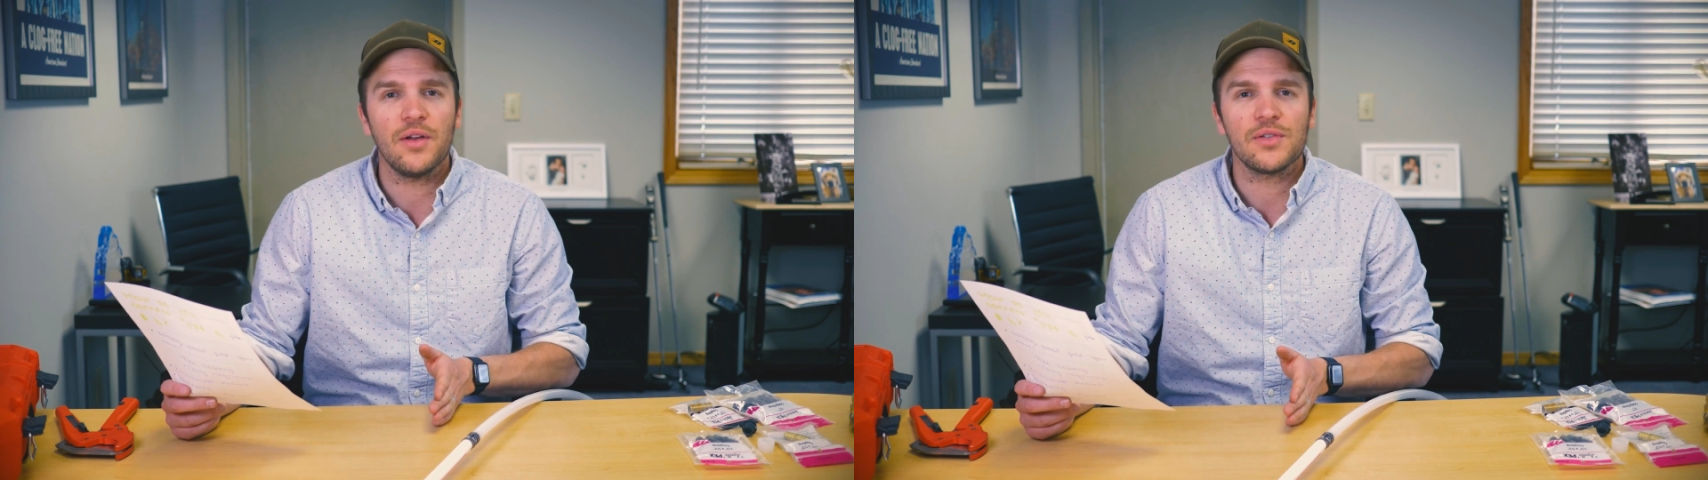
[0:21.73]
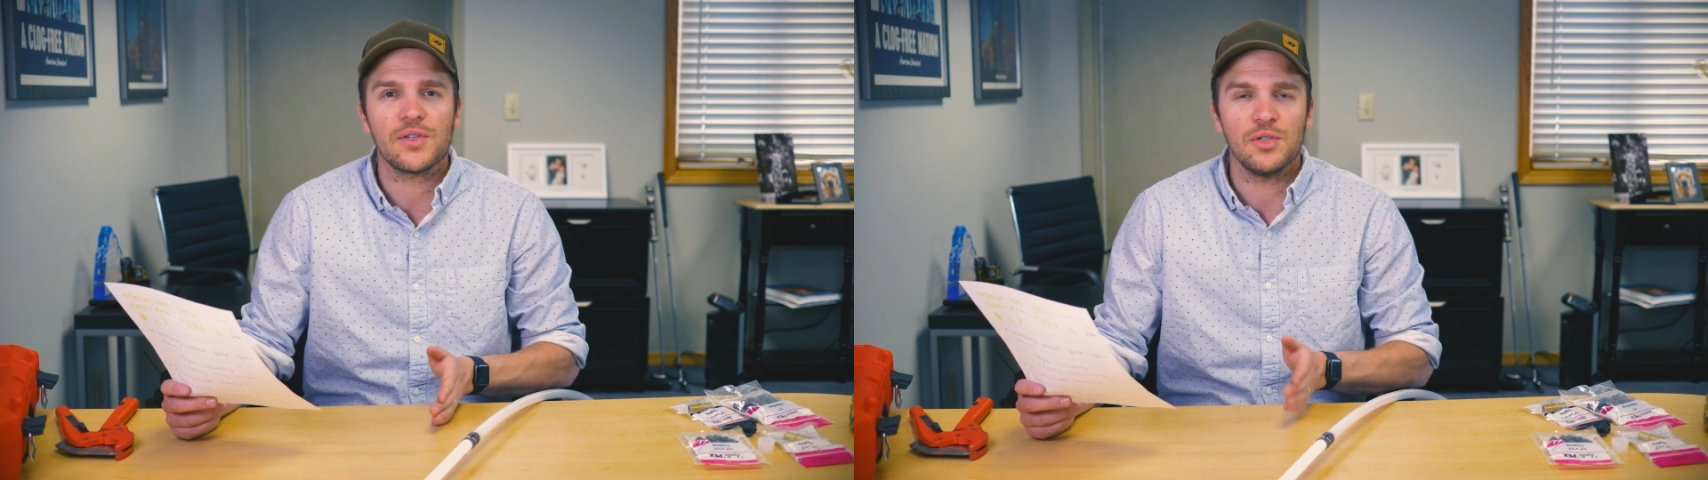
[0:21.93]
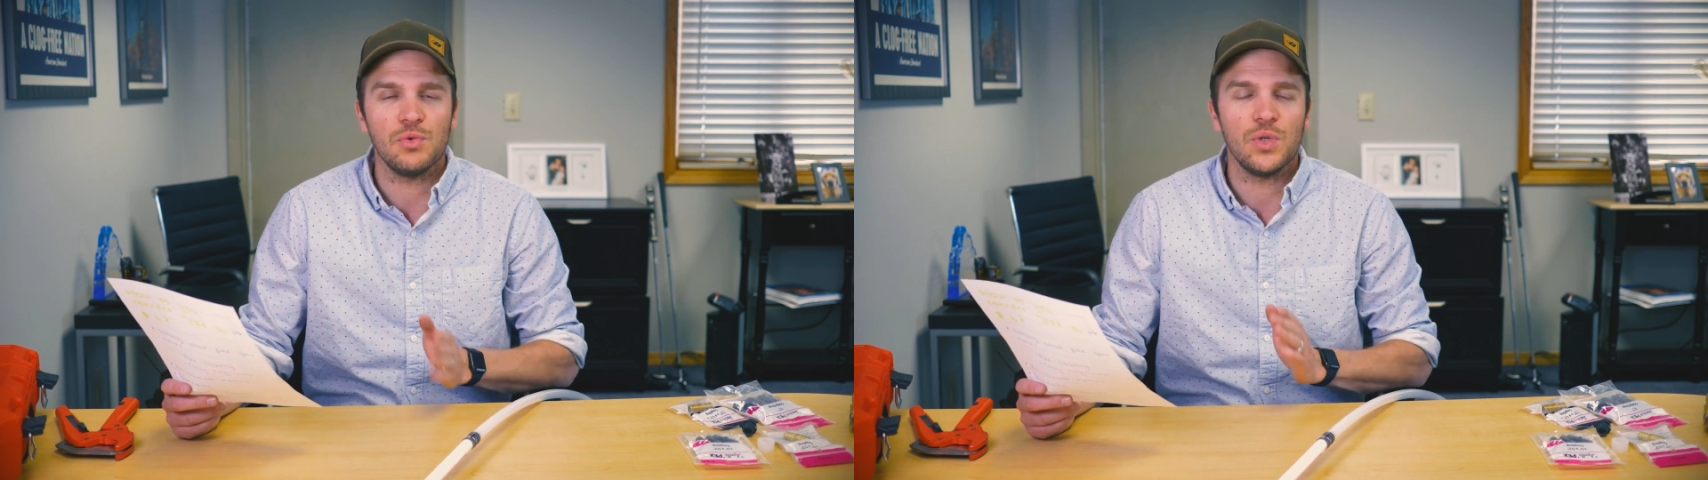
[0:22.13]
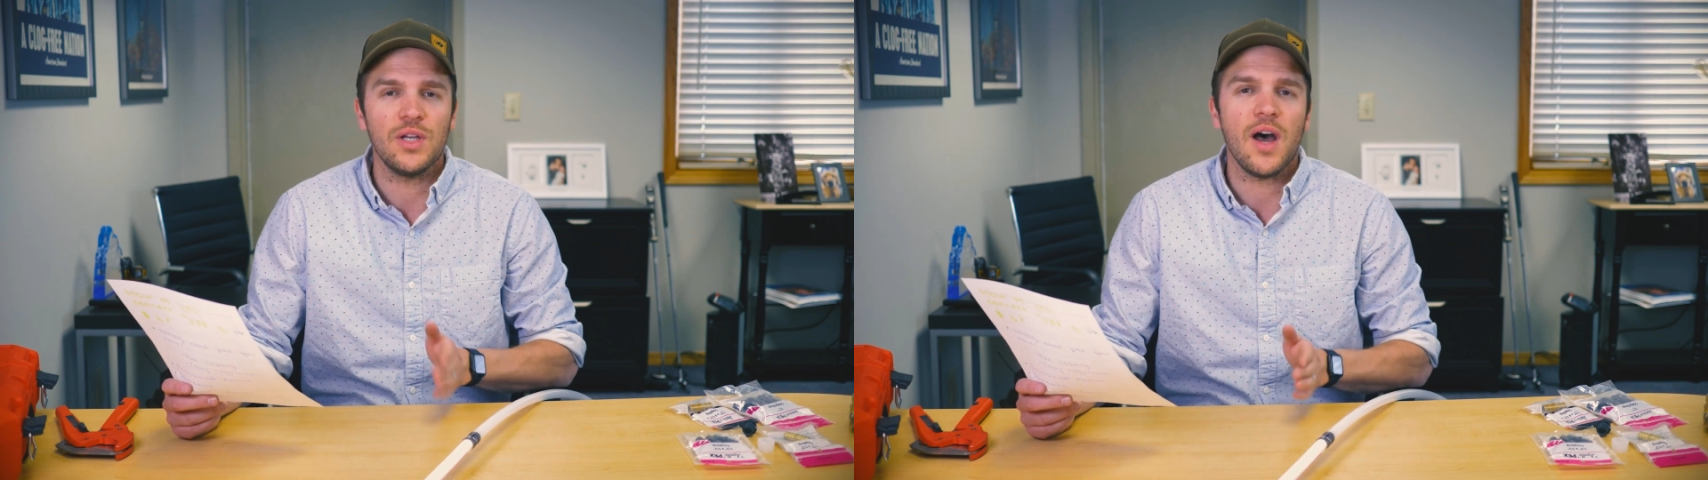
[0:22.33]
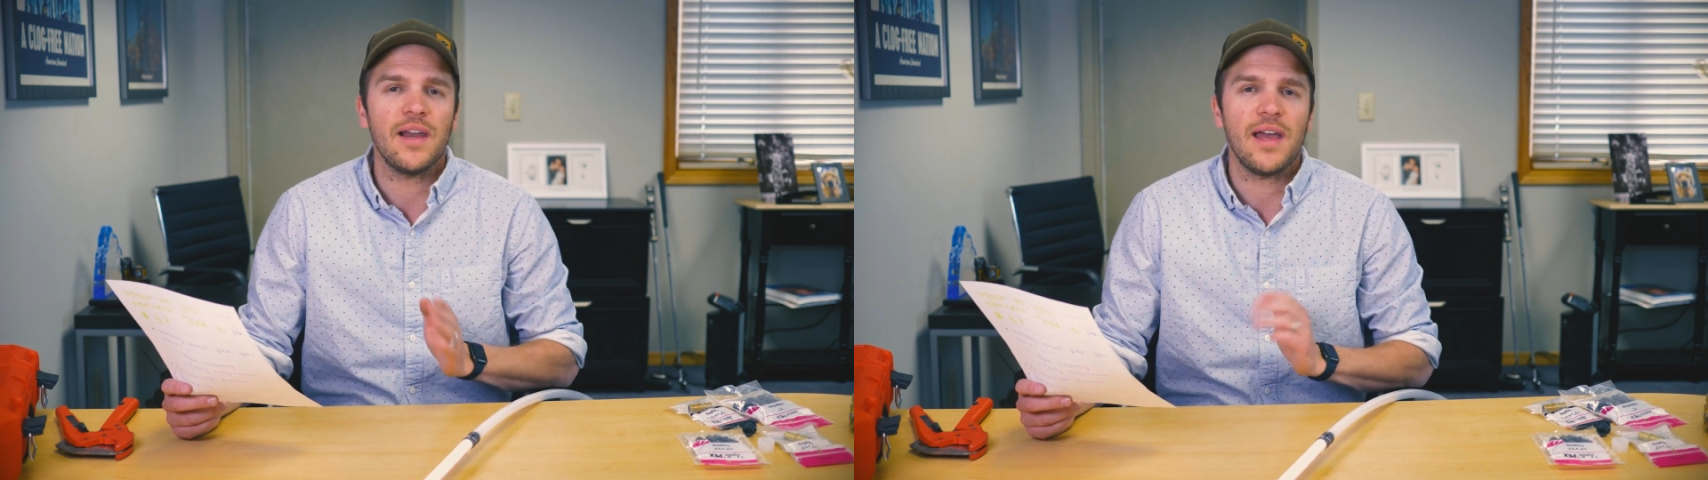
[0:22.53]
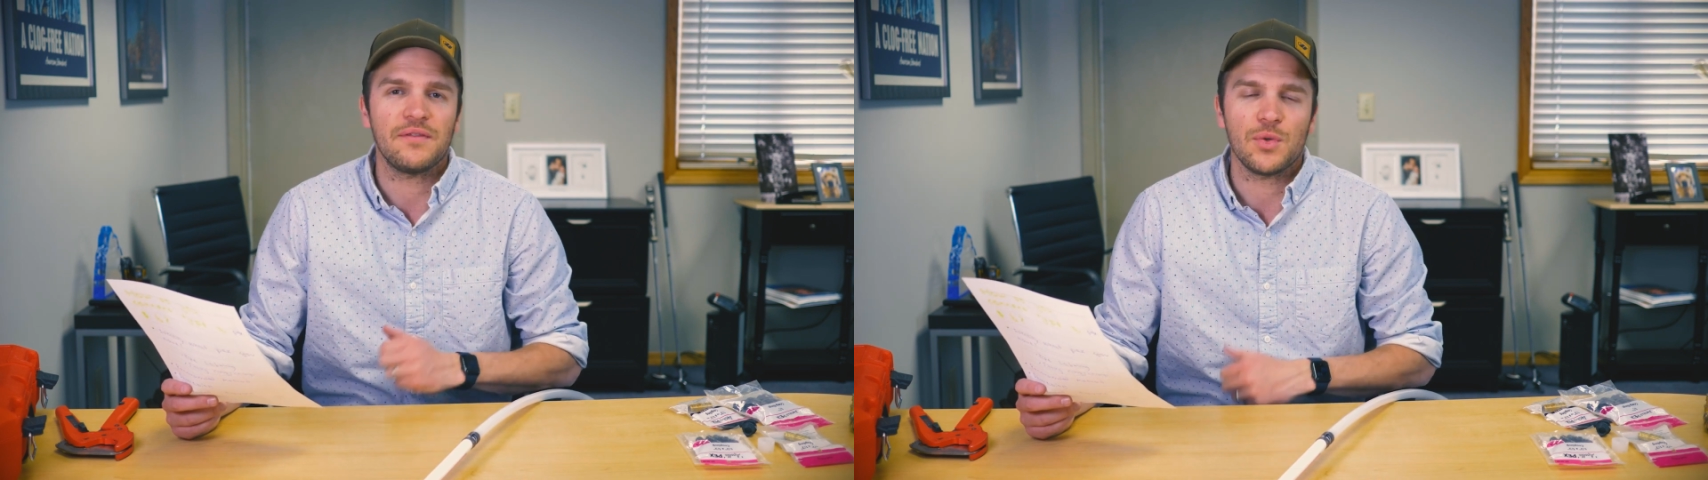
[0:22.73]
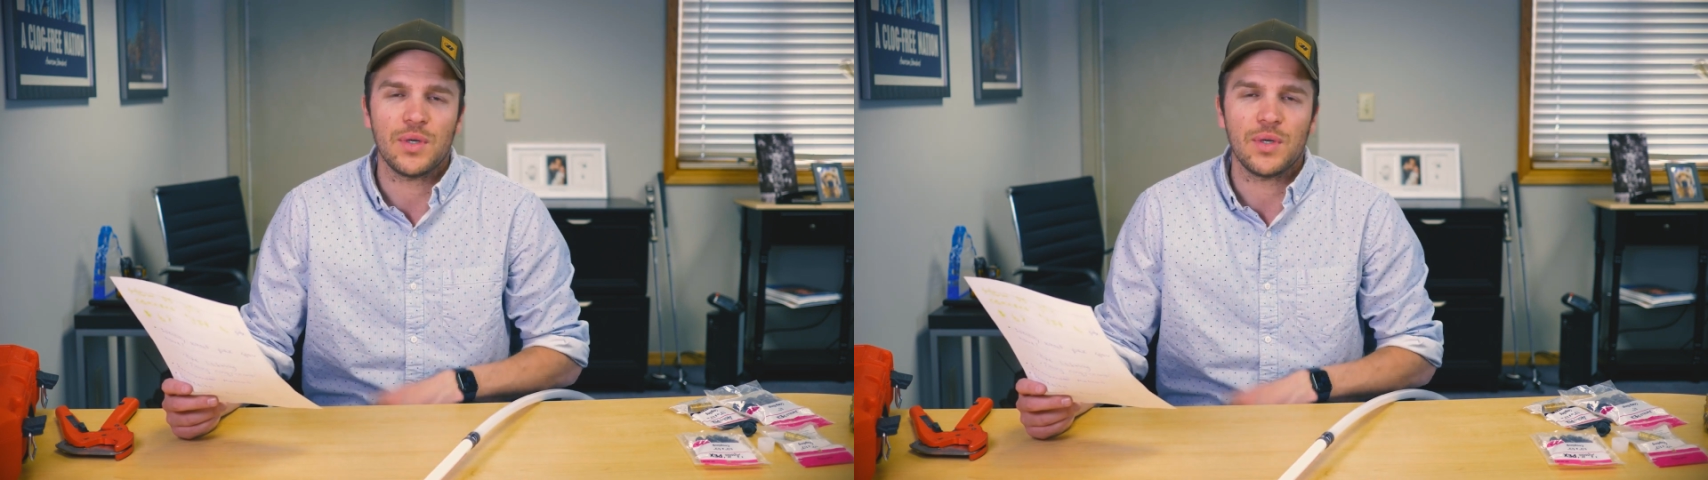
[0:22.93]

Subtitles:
so you would not have to